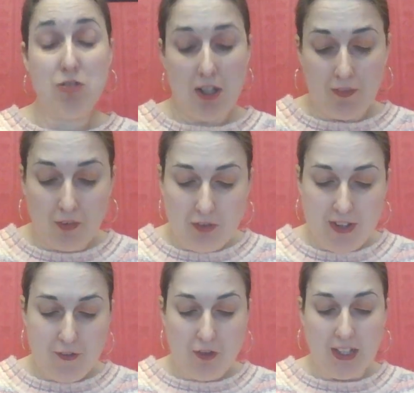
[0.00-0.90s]
travel
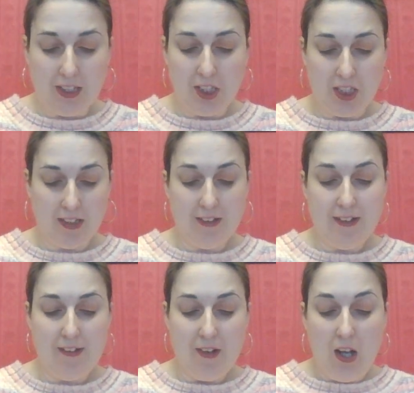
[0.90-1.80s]

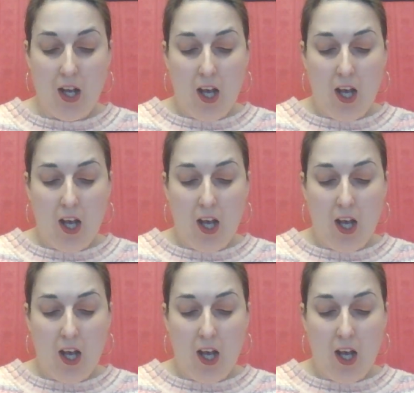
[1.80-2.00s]
restrictions